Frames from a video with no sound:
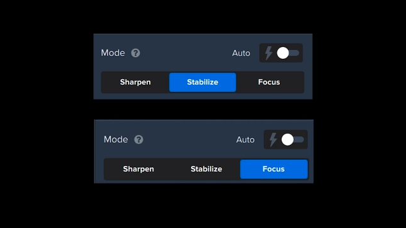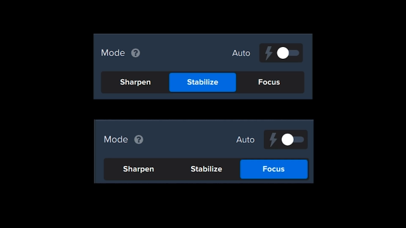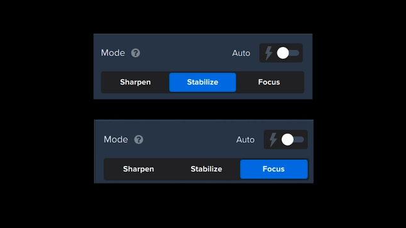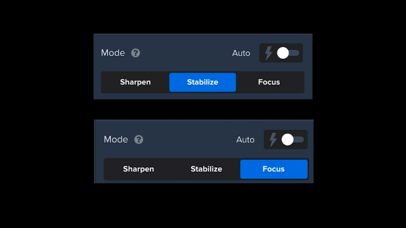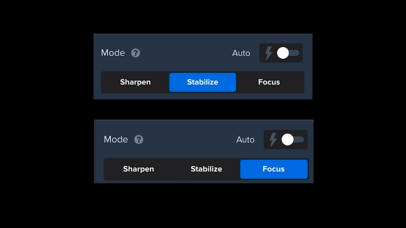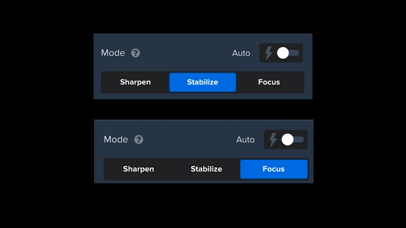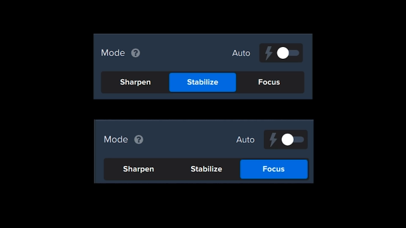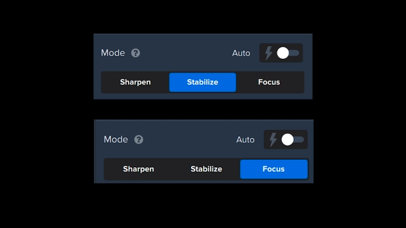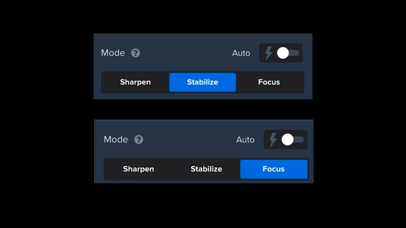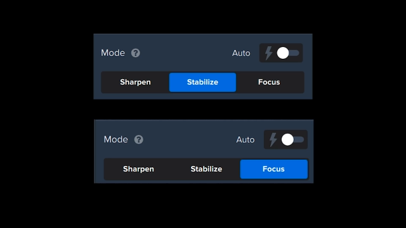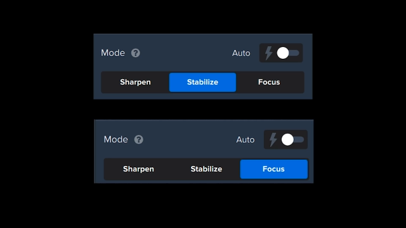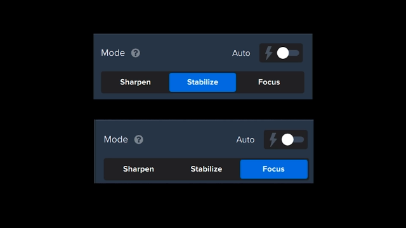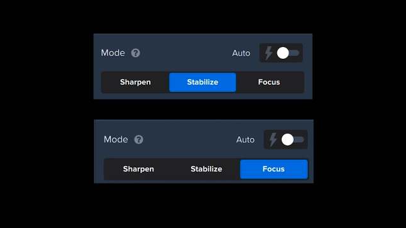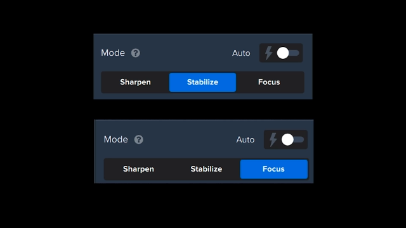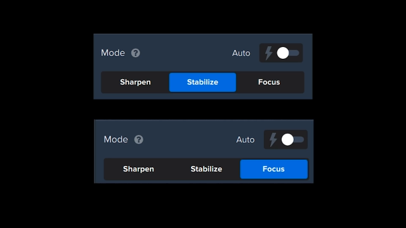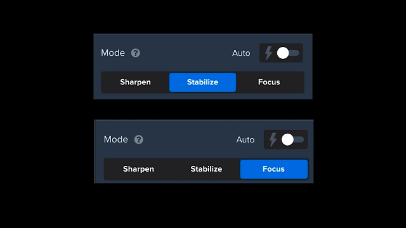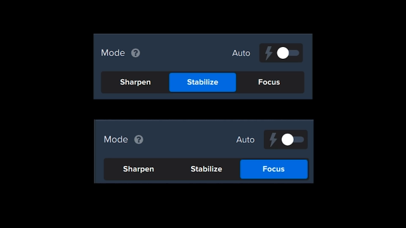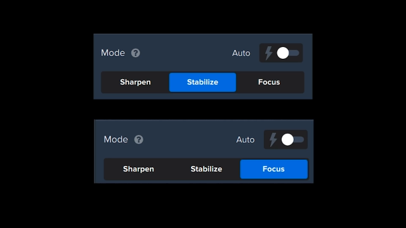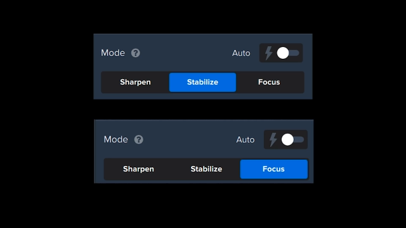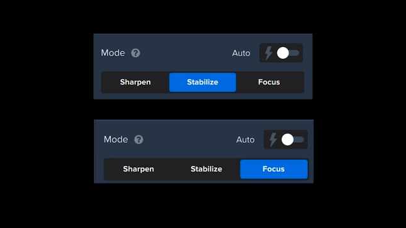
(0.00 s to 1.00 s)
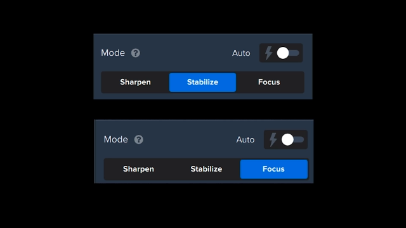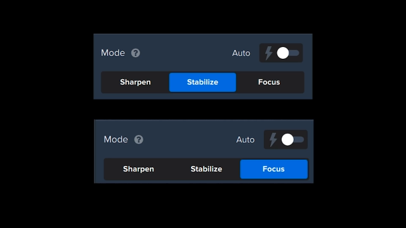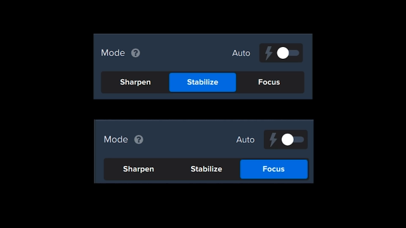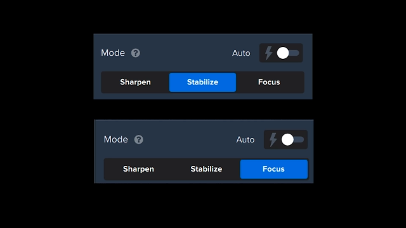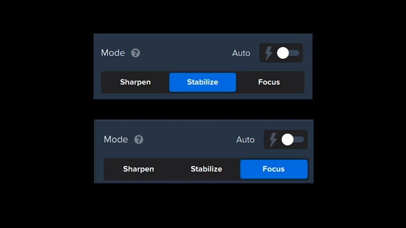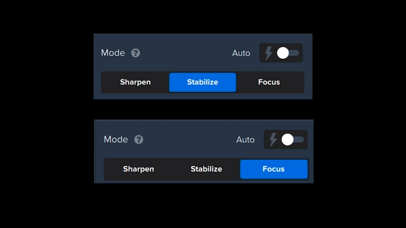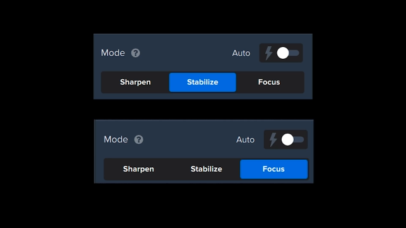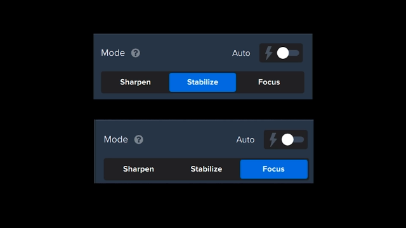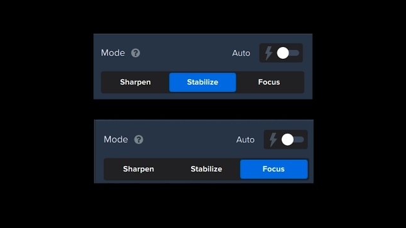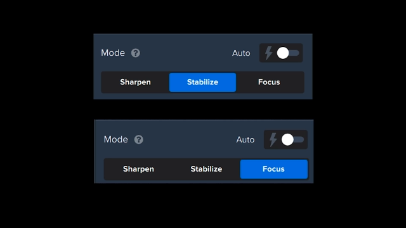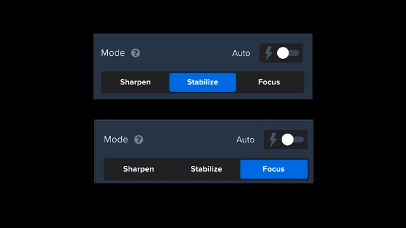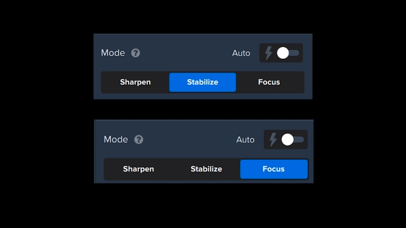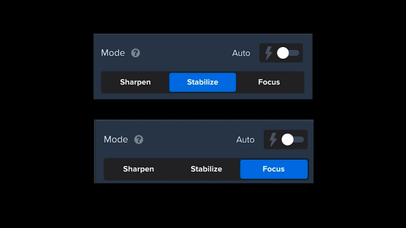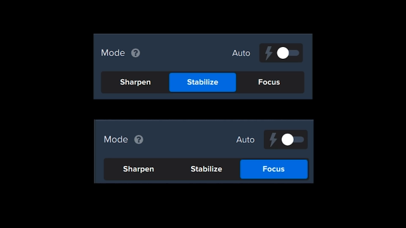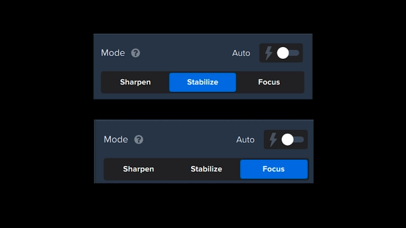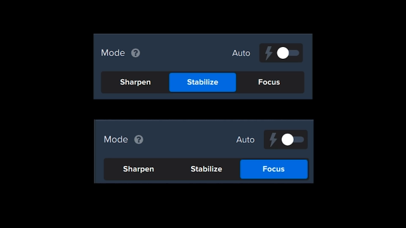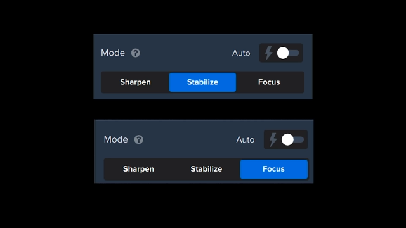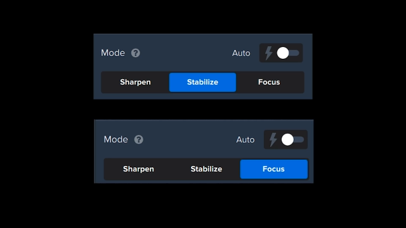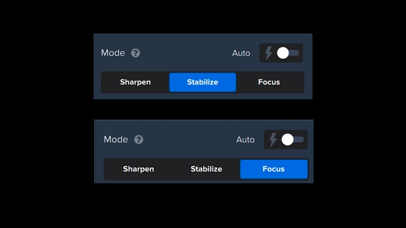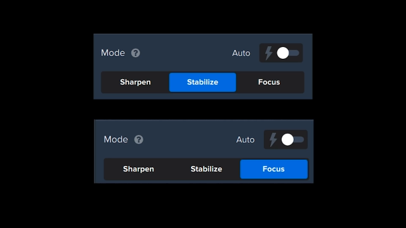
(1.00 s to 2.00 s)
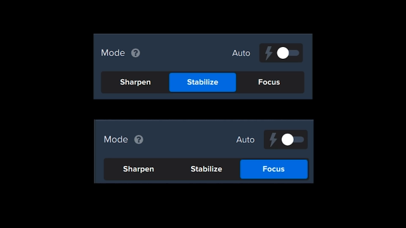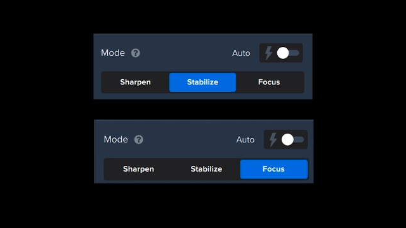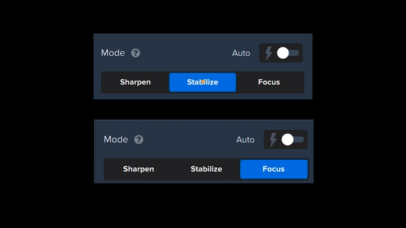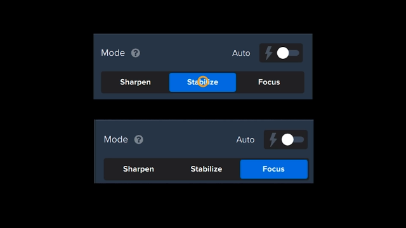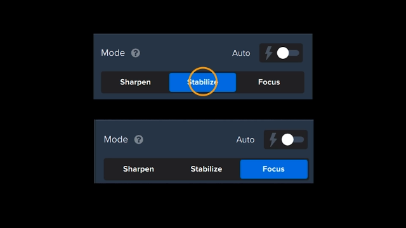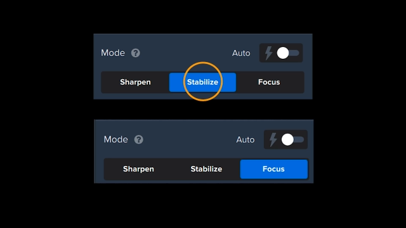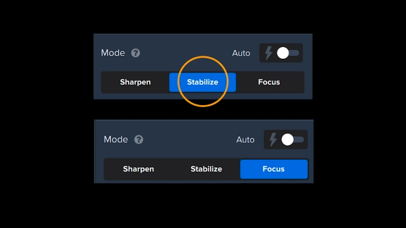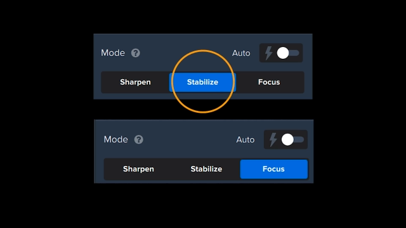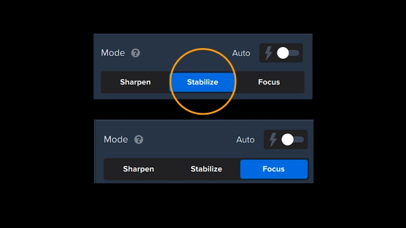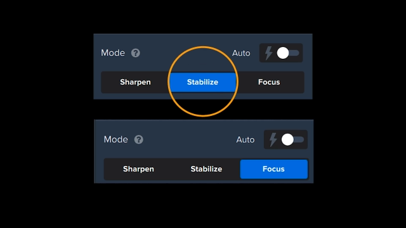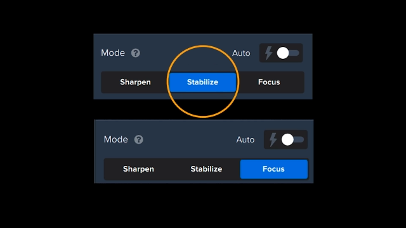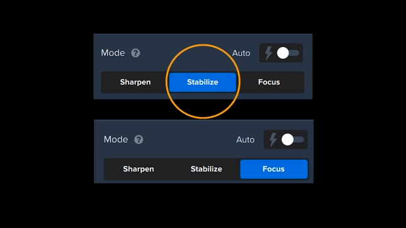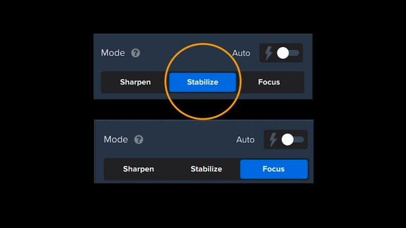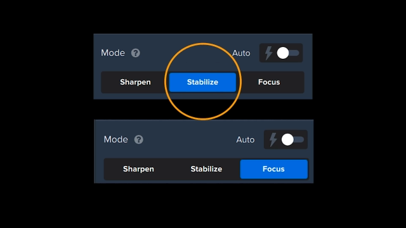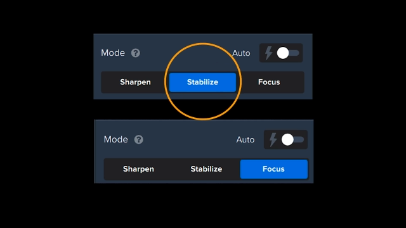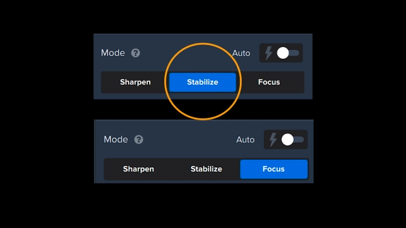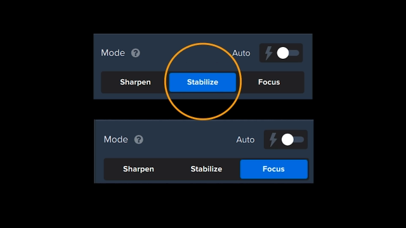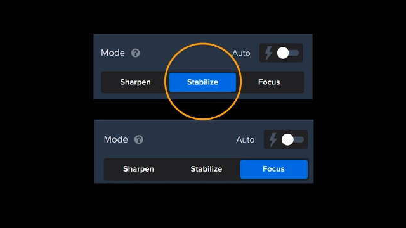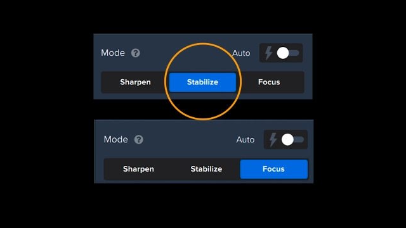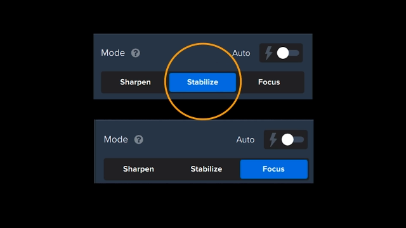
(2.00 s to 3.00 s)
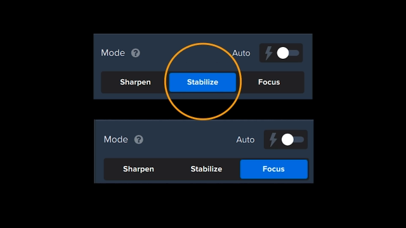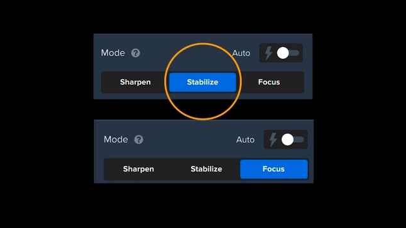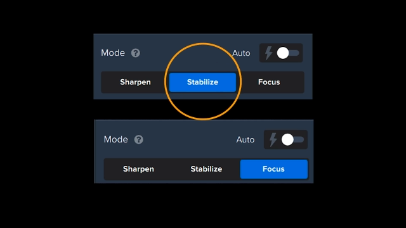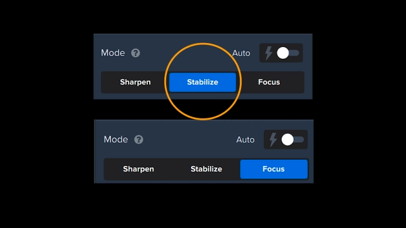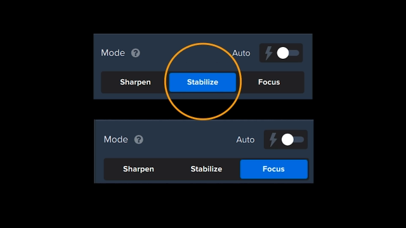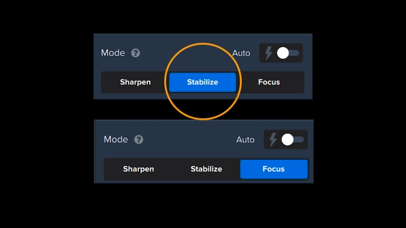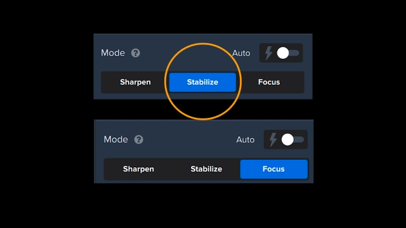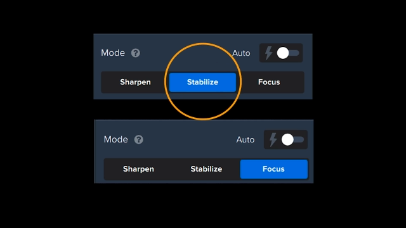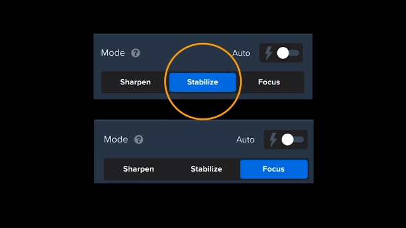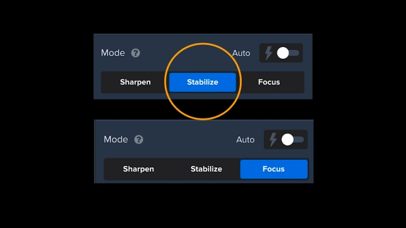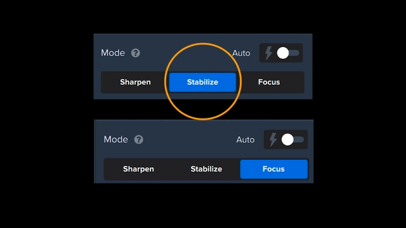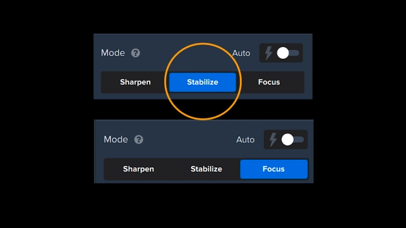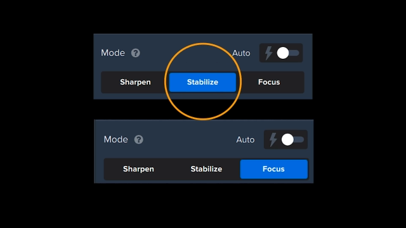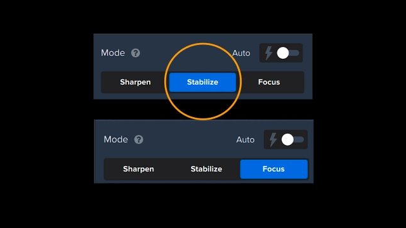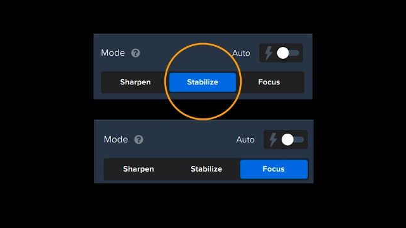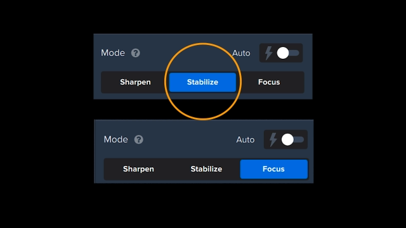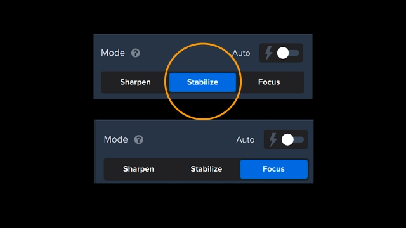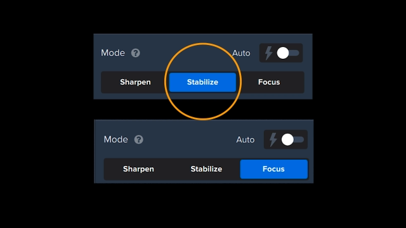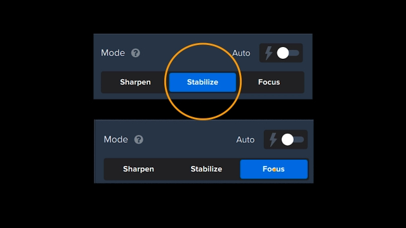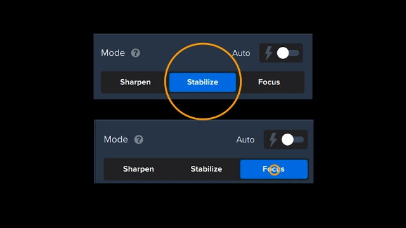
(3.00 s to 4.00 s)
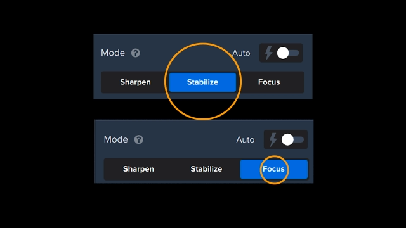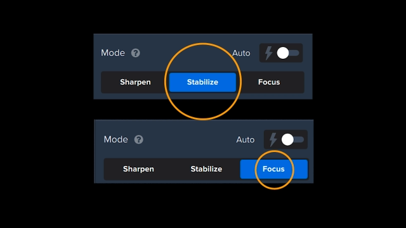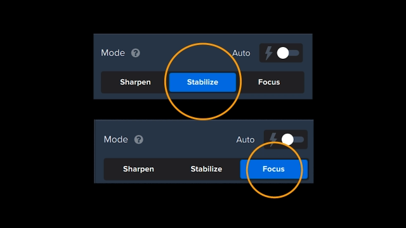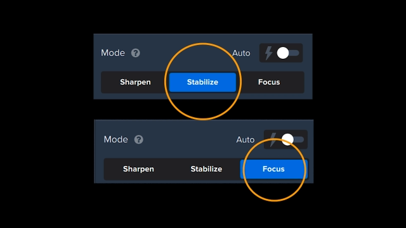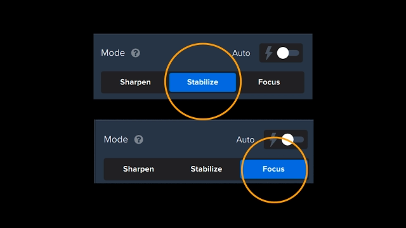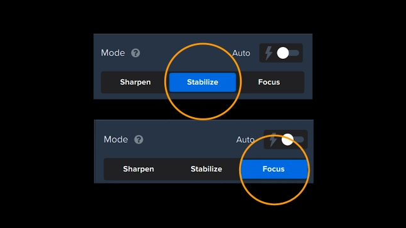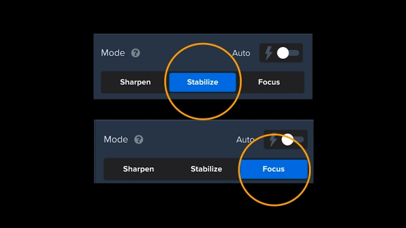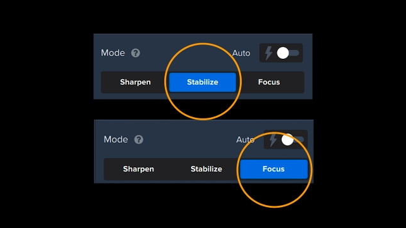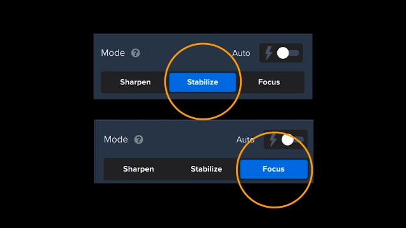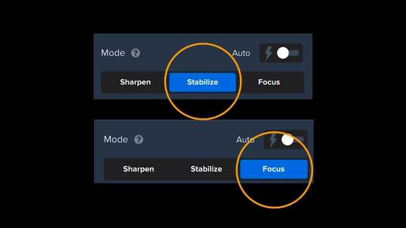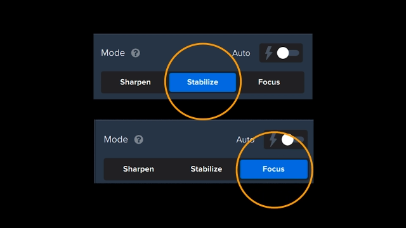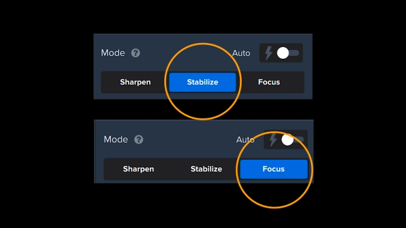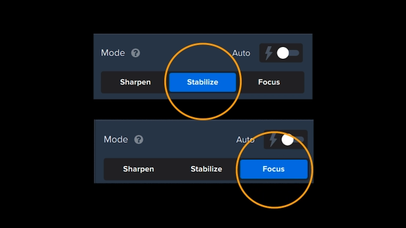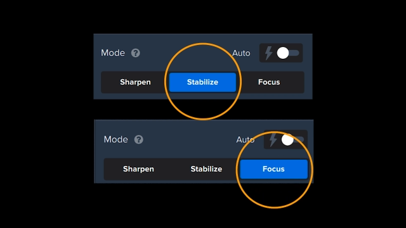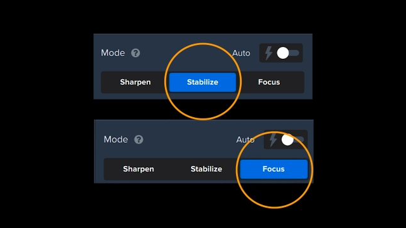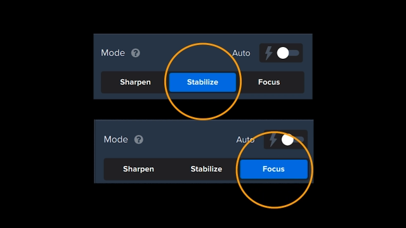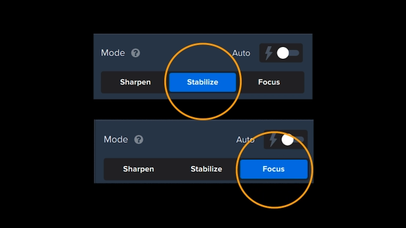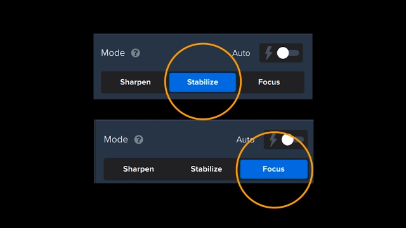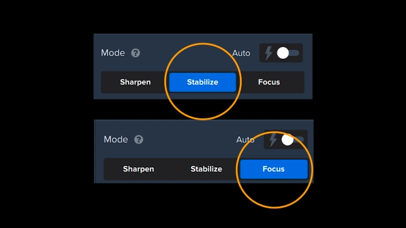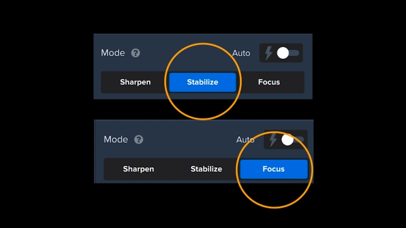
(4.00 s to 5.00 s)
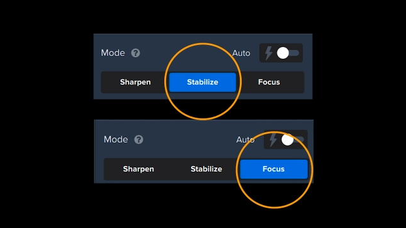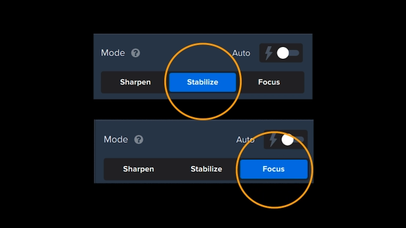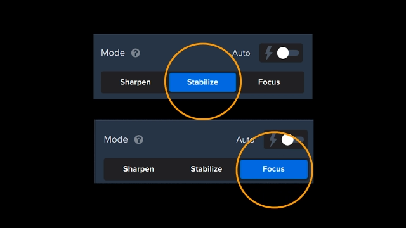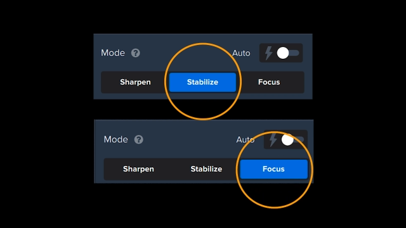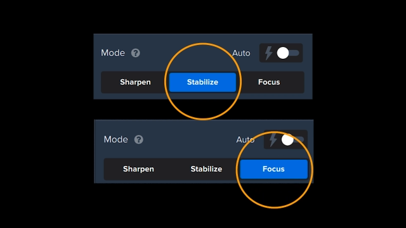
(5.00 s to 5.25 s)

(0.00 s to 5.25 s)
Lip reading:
(no speaker visible)